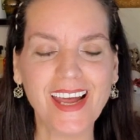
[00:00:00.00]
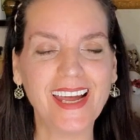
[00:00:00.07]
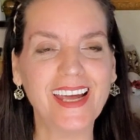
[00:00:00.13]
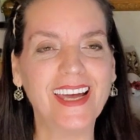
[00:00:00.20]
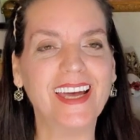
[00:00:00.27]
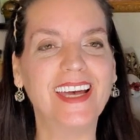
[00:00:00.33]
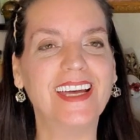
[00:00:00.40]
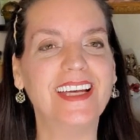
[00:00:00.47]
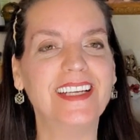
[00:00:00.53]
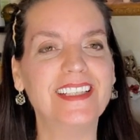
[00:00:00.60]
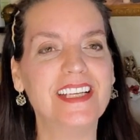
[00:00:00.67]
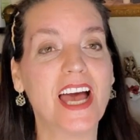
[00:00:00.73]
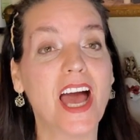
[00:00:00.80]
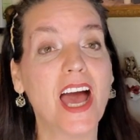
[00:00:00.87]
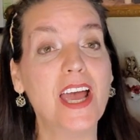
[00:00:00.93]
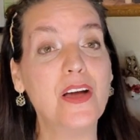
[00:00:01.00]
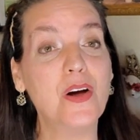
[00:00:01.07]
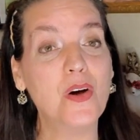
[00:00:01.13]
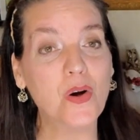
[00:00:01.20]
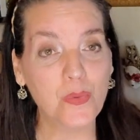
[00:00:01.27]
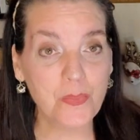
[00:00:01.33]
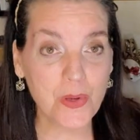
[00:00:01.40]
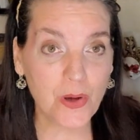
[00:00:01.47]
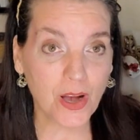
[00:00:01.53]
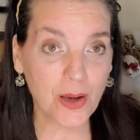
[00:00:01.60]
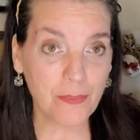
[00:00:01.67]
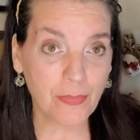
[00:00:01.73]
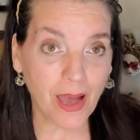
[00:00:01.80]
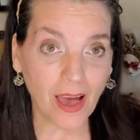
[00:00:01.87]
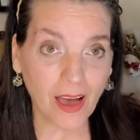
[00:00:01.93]
and I hope you
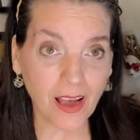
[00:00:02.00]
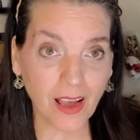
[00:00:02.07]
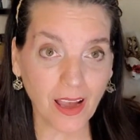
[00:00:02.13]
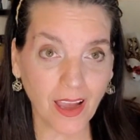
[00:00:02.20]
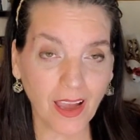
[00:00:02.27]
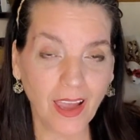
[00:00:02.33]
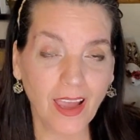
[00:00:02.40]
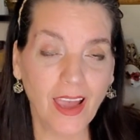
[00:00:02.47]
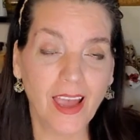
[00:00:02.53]
come back.